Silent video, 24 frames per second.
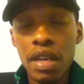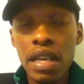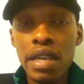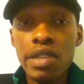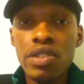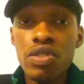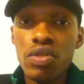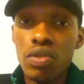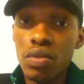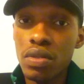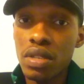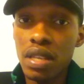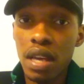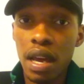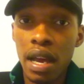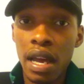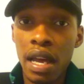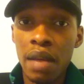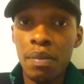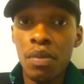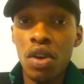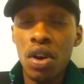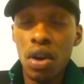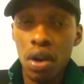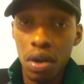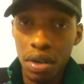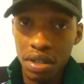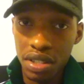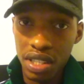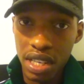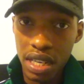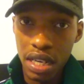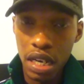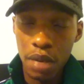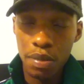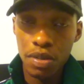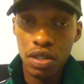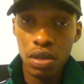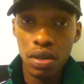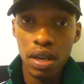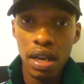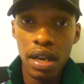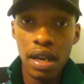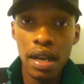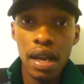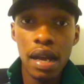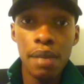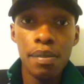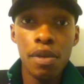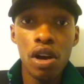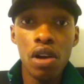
Eastern time on JaydubShow.com.